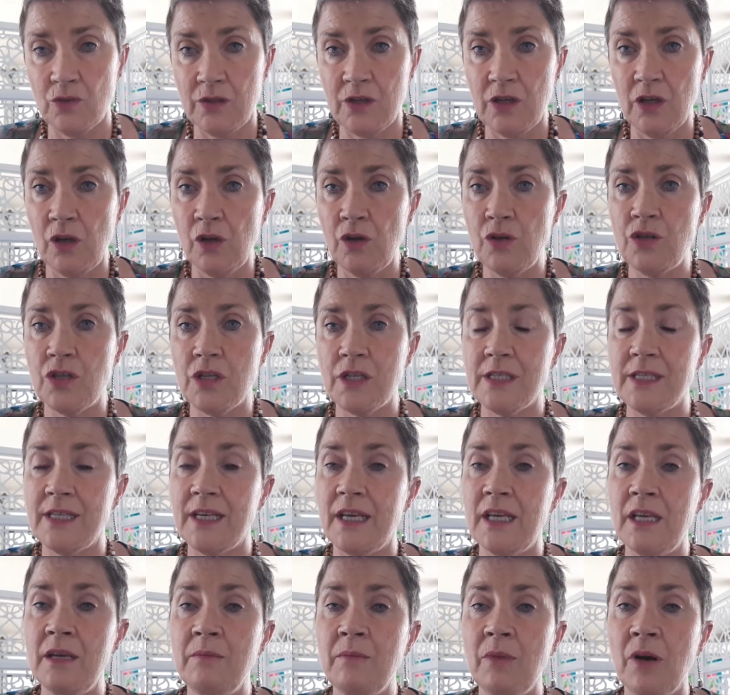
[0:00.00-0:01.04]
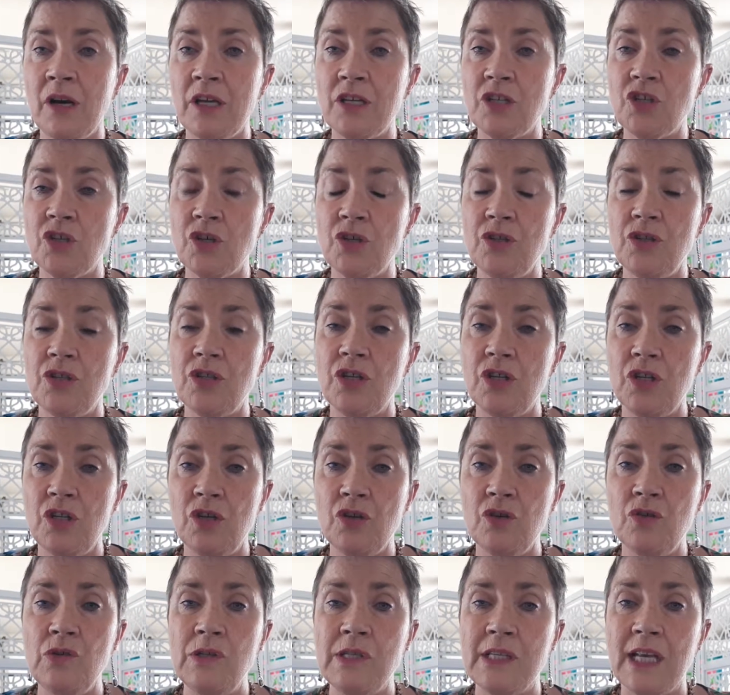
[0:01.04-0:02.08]
solutions that you might choose to
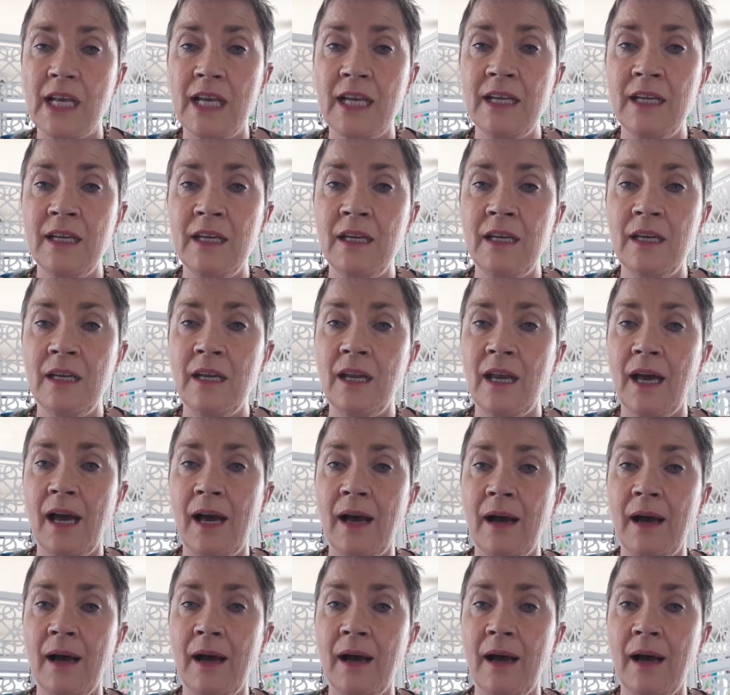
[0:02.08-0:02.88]
use in